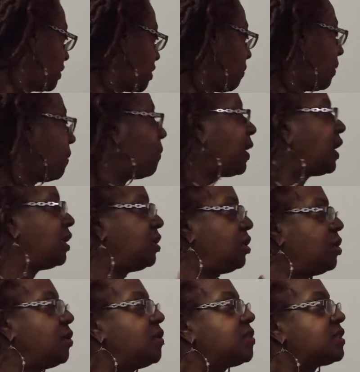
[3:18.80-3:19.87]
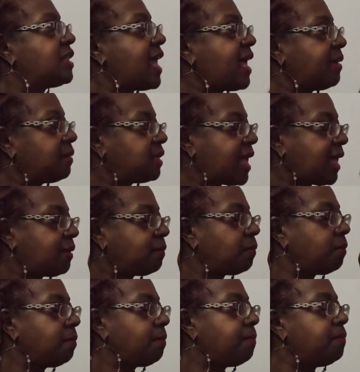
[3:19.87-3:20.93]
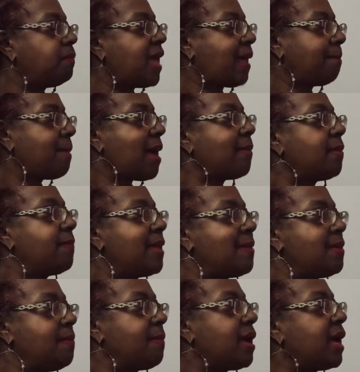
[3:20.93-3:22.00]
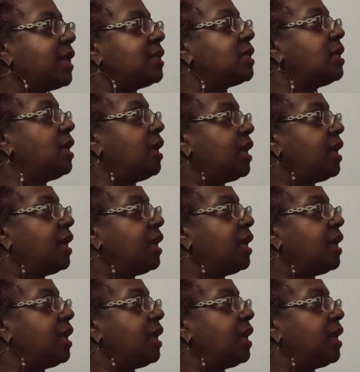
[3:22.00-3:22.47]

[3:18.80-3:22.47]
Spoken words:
So we want to use that mama-baby bond.